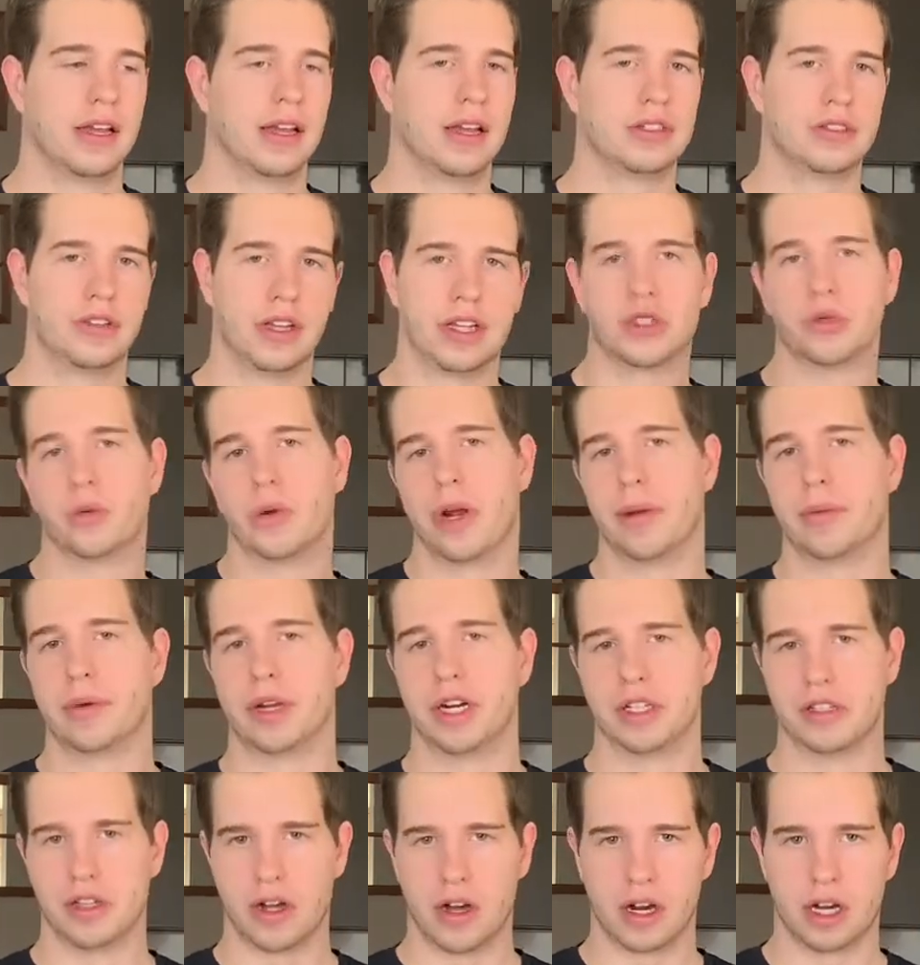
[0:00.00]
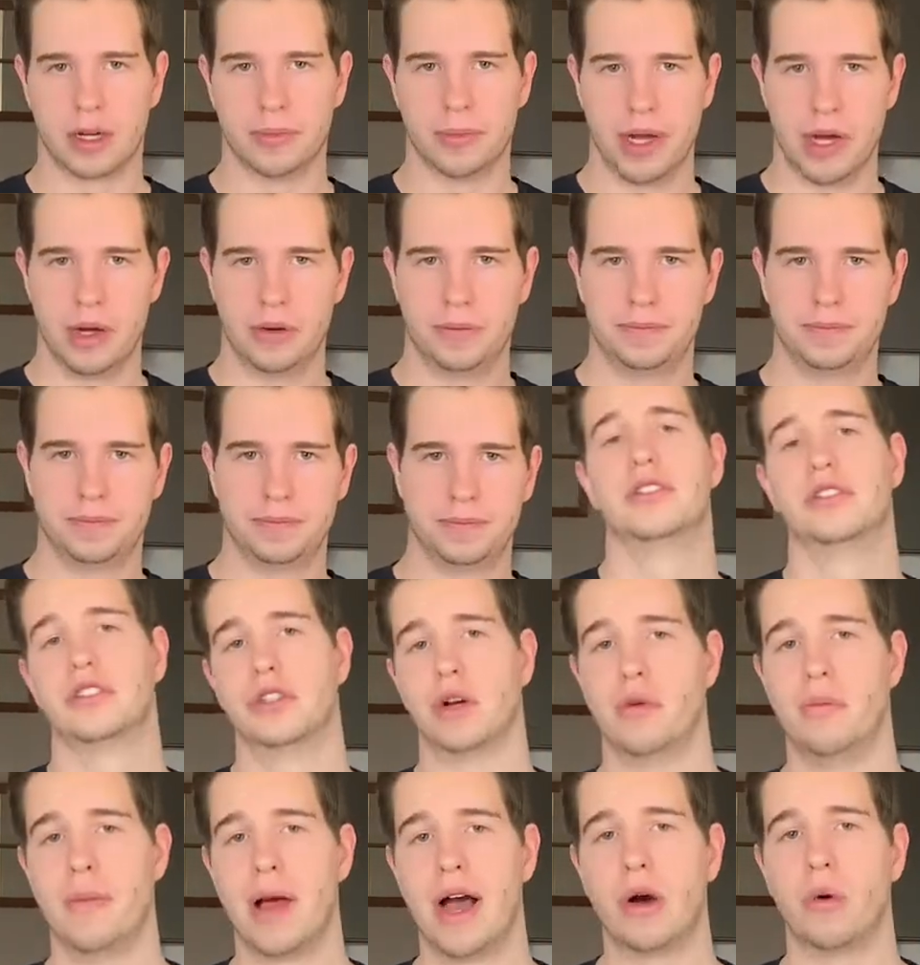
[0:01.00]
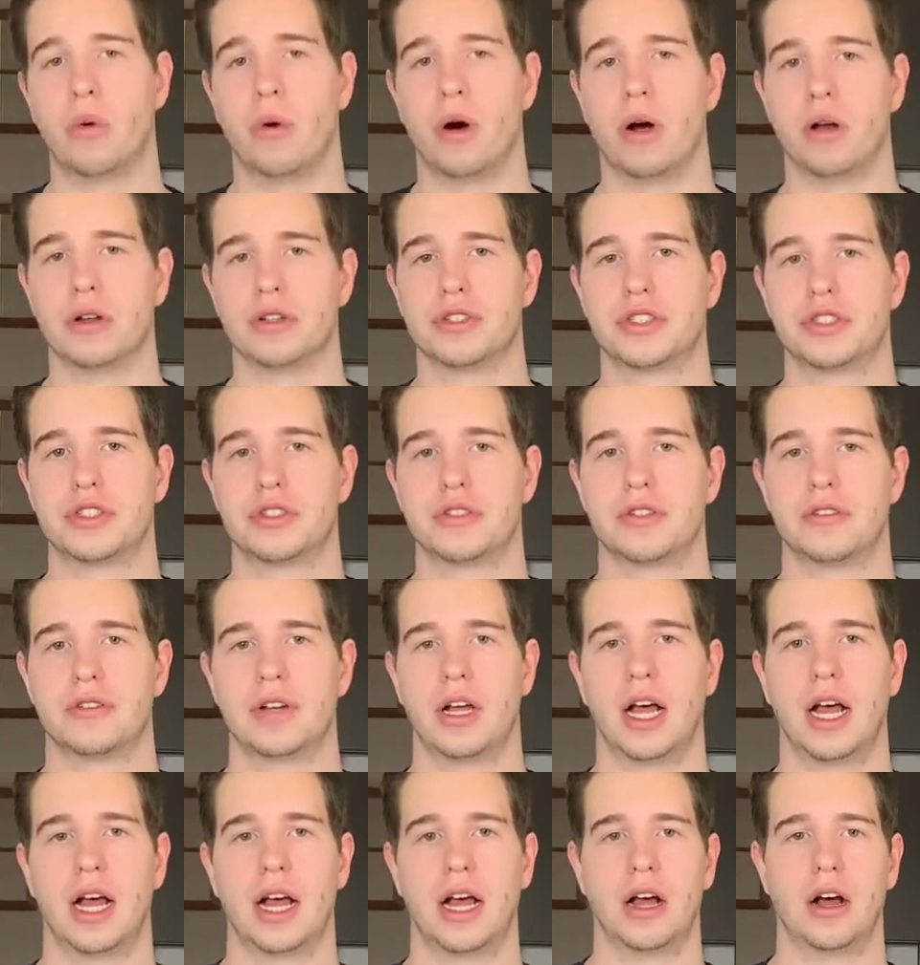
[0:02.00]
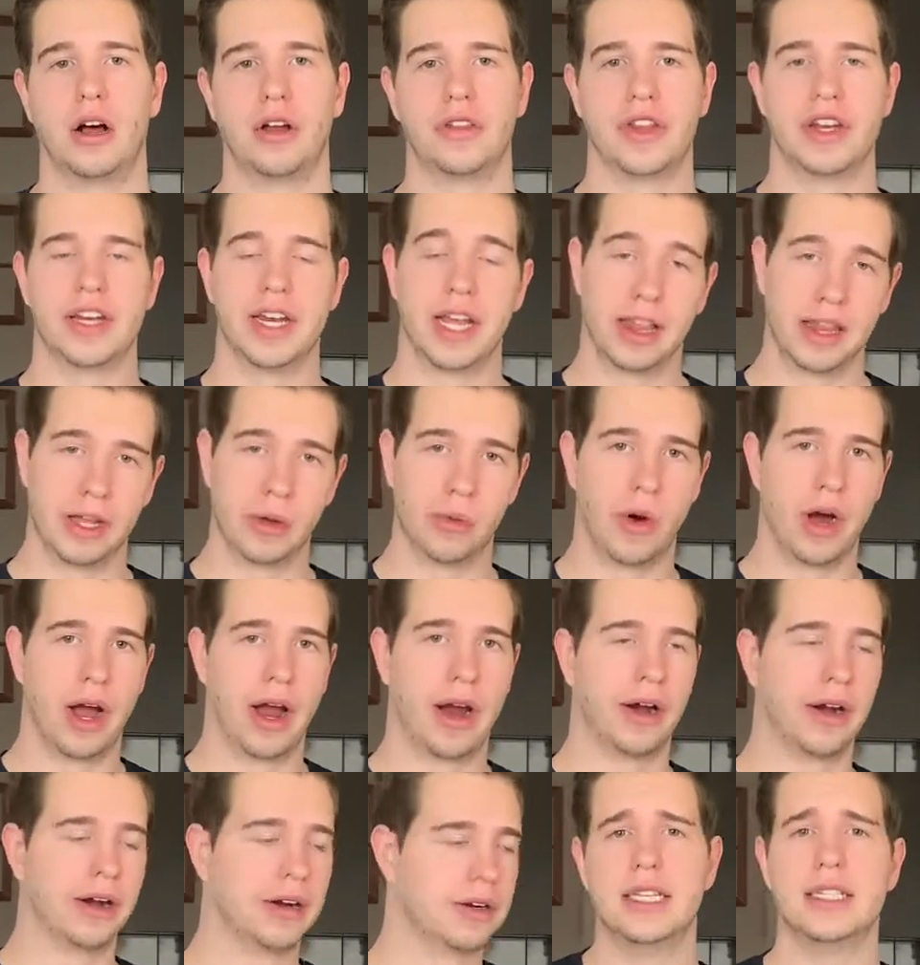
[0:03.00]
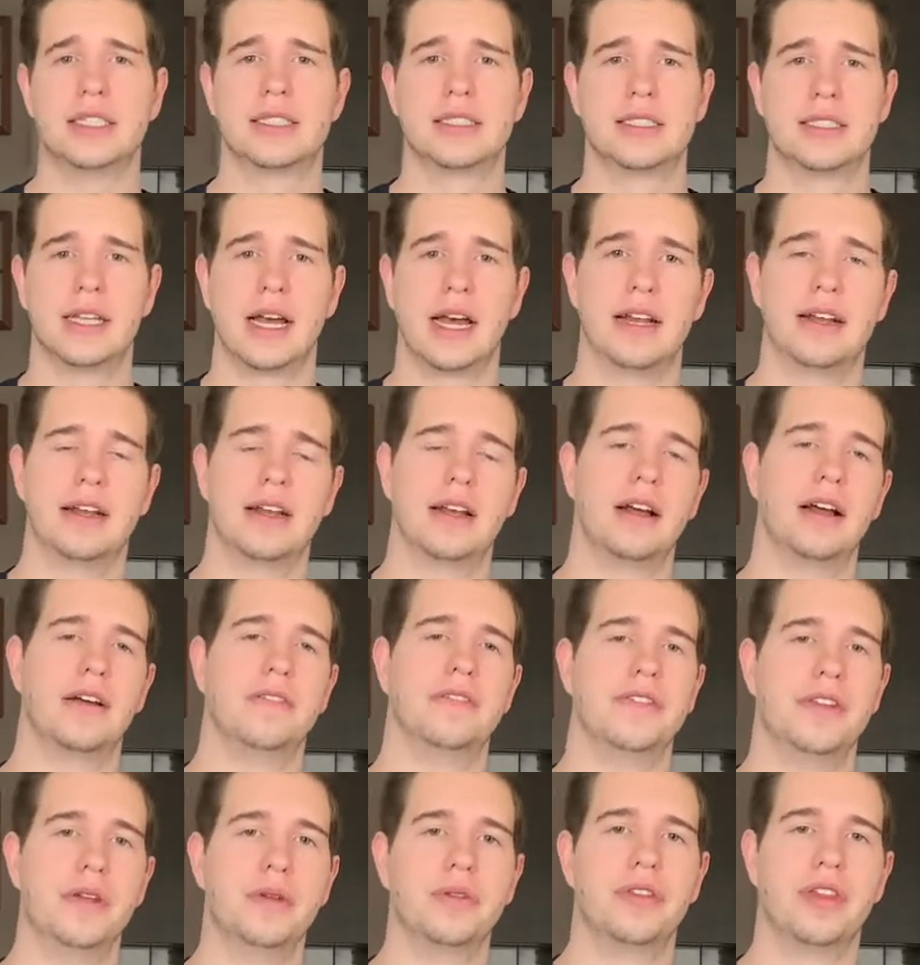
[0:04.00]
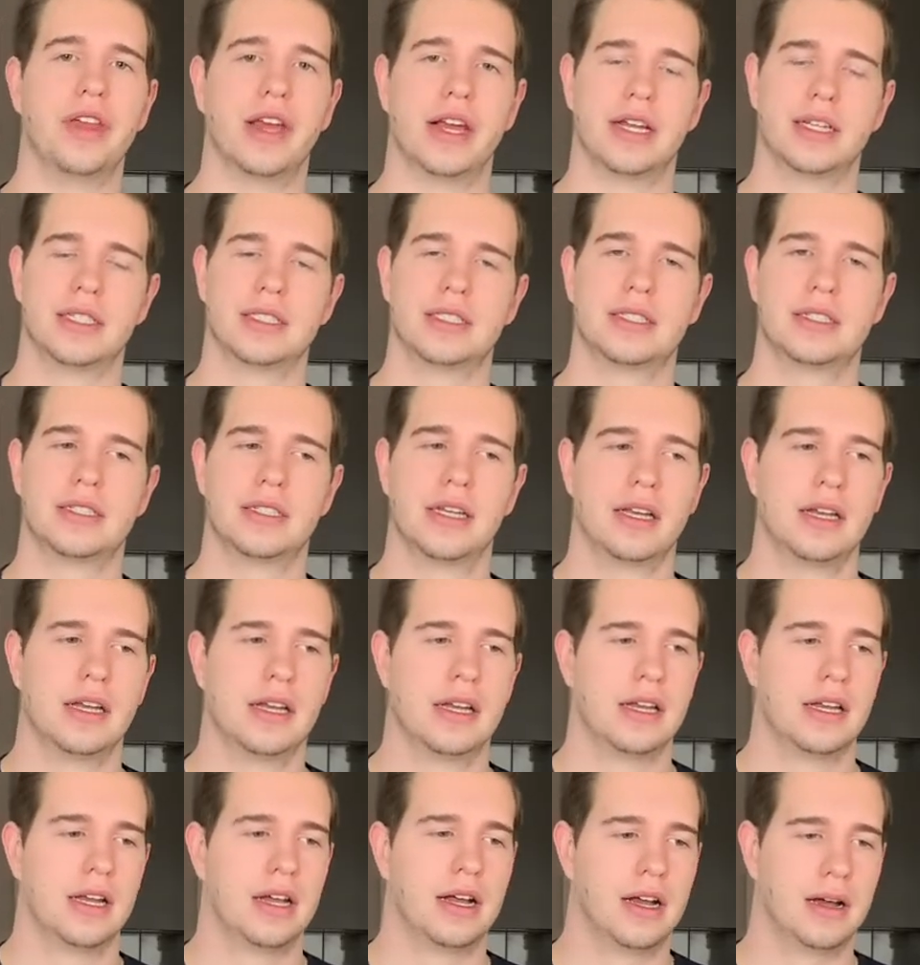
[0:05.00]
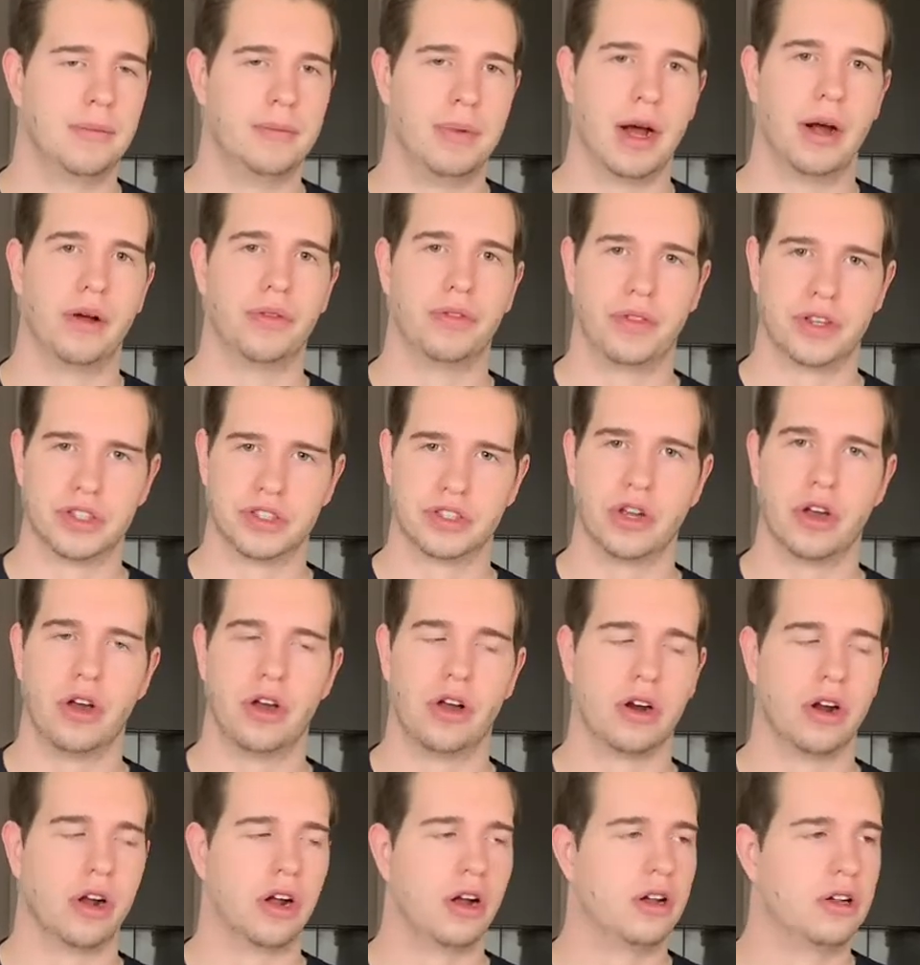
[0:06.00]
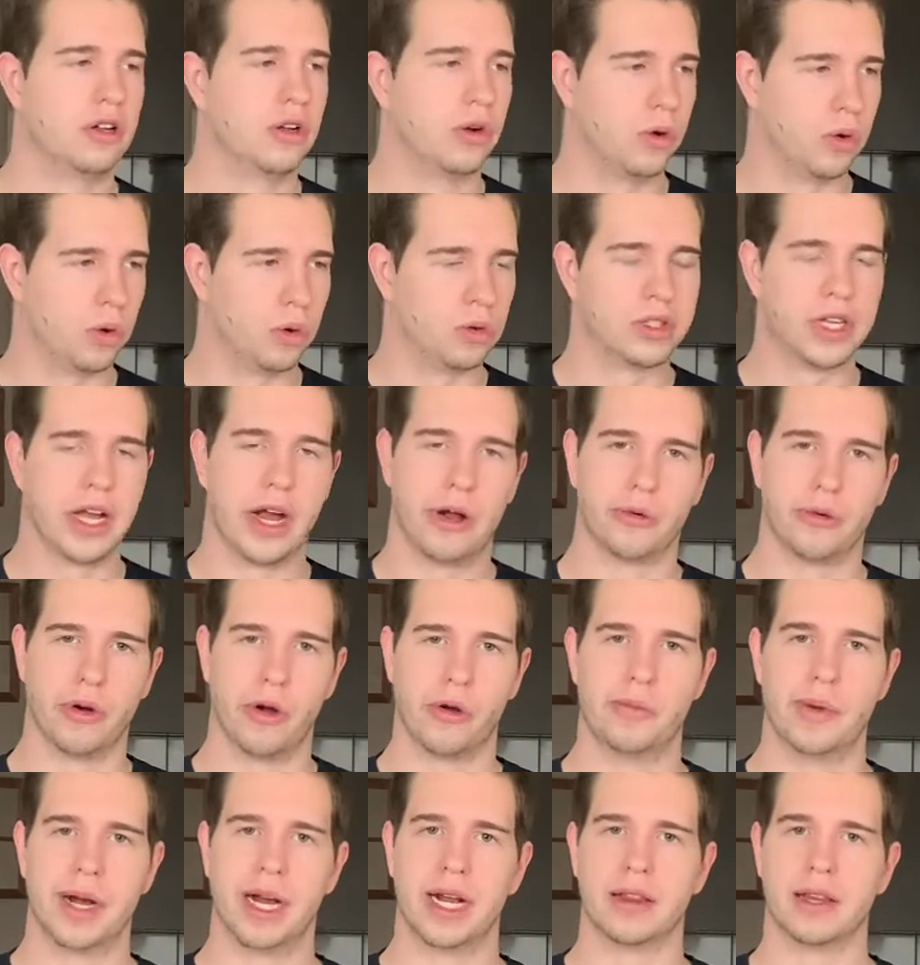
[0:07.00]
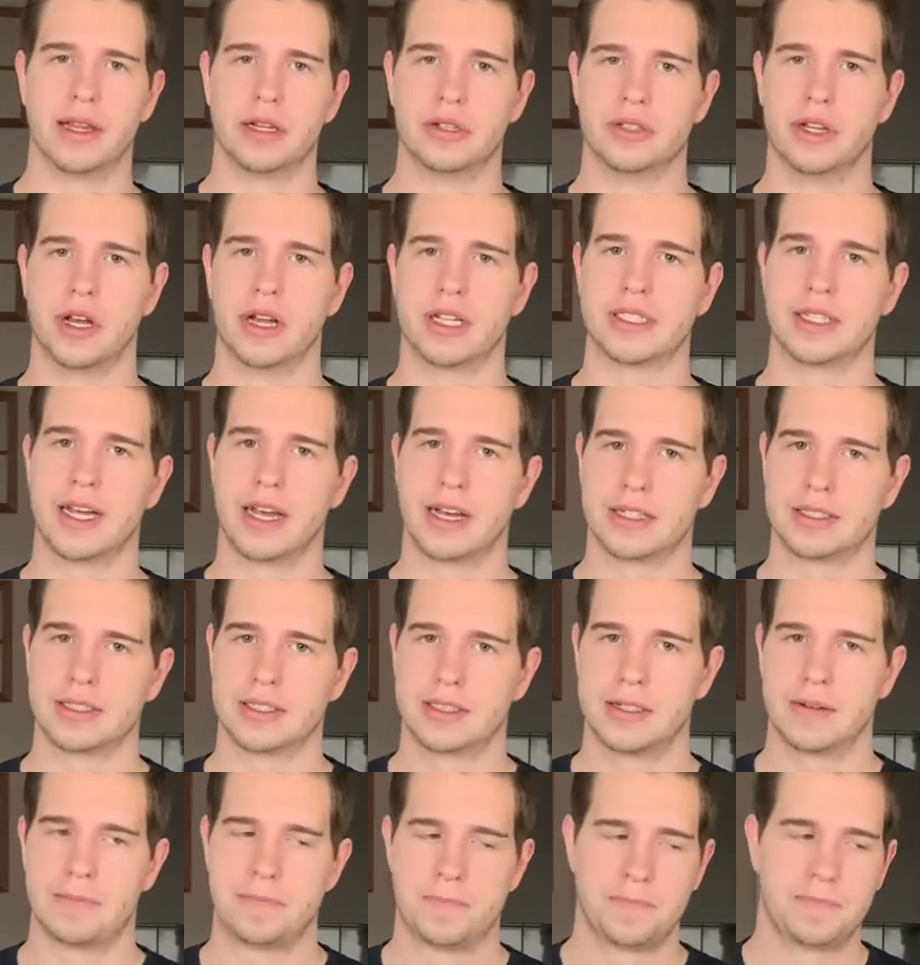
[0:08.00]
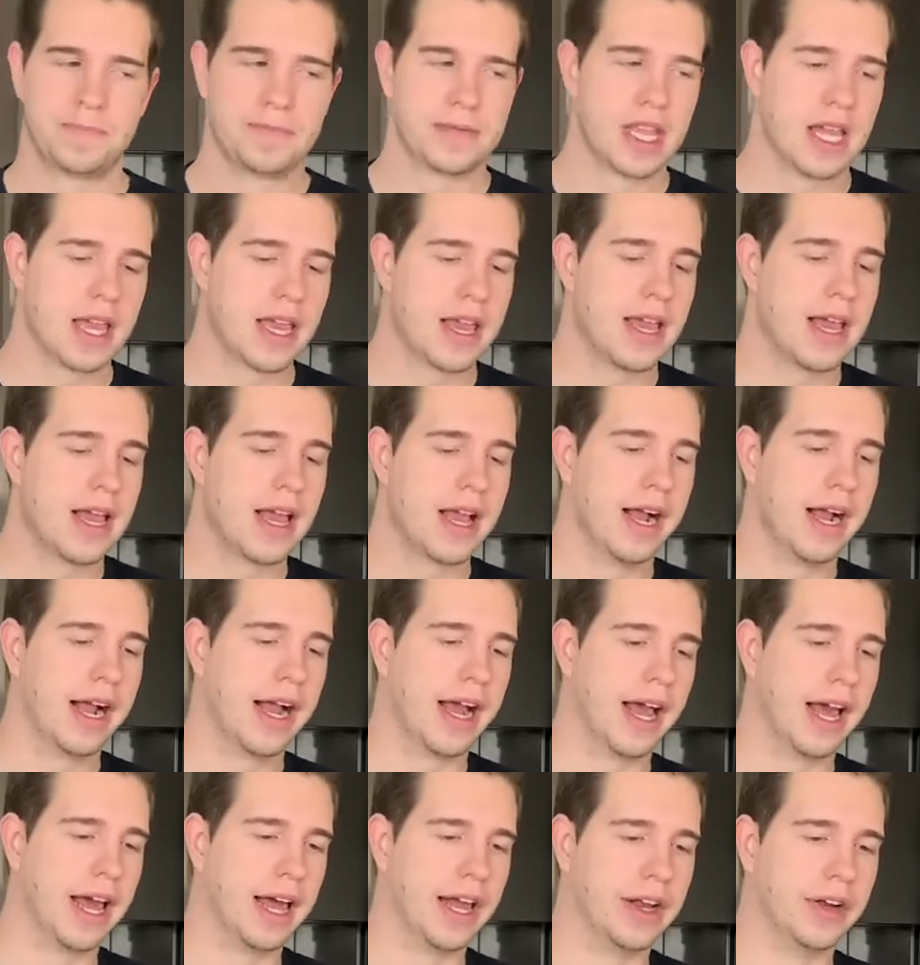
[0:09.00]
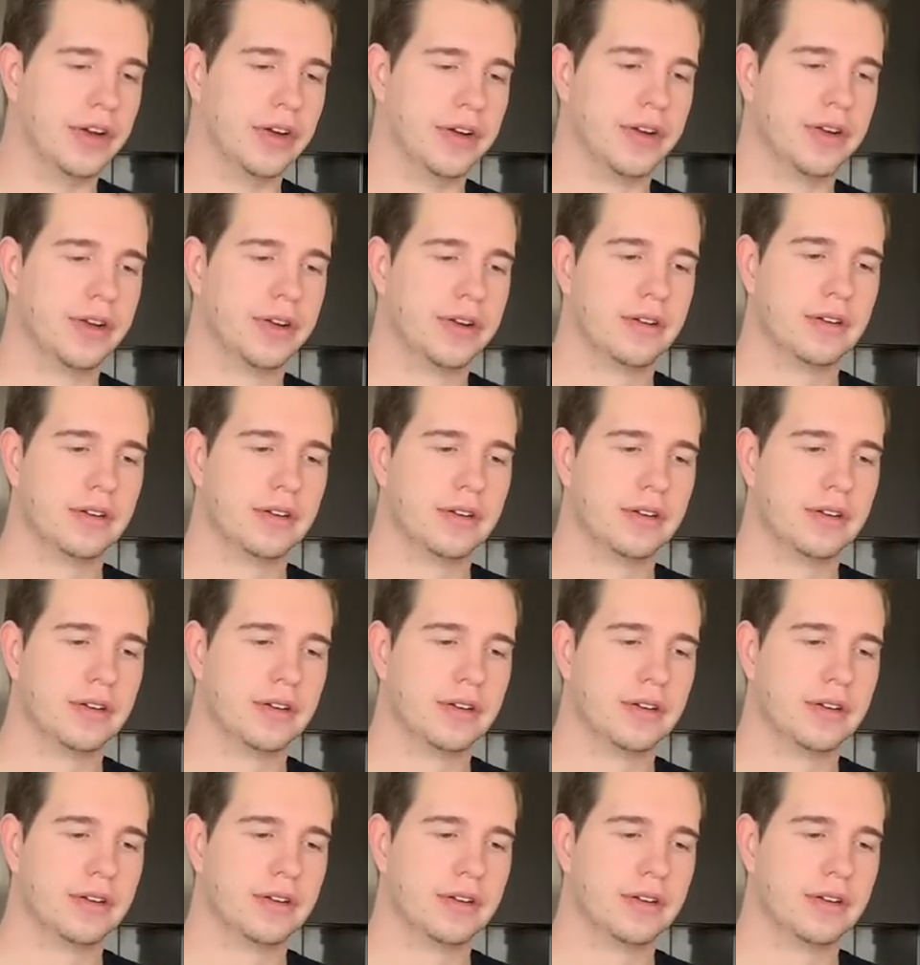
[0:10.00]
So that's what I'm going to talk about. So Matt Walsh on the Daily Wire, he said a few things about the song Old Town Road by Lil-nas-x. And